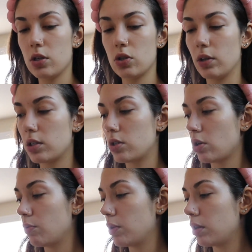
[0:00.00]
So let's
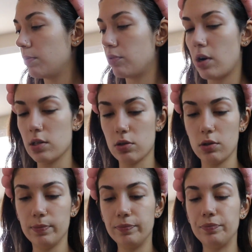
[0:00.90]
start with the
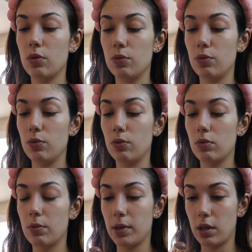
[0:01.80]
bronzer. Ooh,
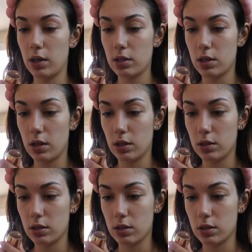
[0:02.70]
oh my god, I could tell
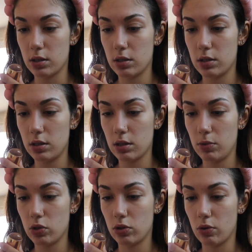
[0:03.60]
that this consistency is
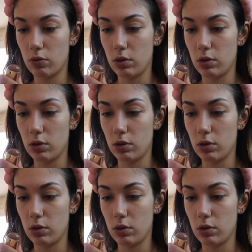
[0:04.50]
gonna be so